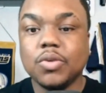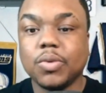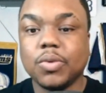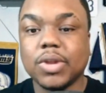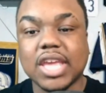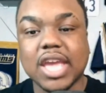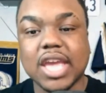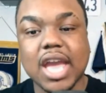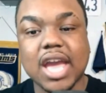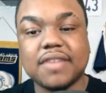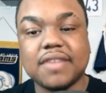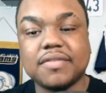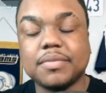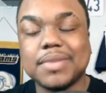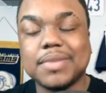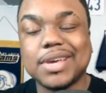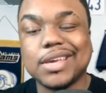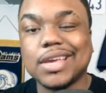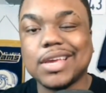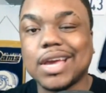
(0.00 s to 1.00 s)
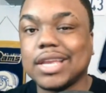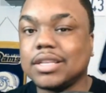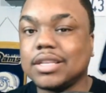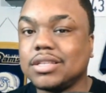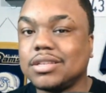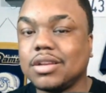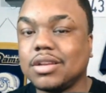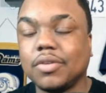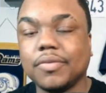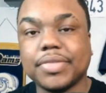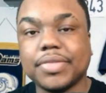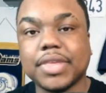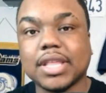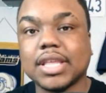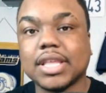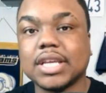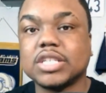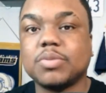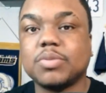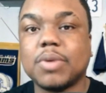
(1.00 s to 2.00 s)
where they have him at, I don't think
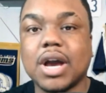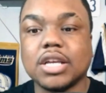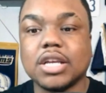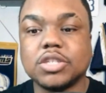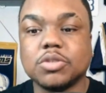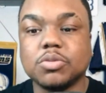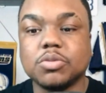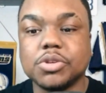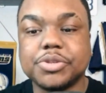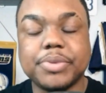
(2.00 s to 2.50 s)
that's possible,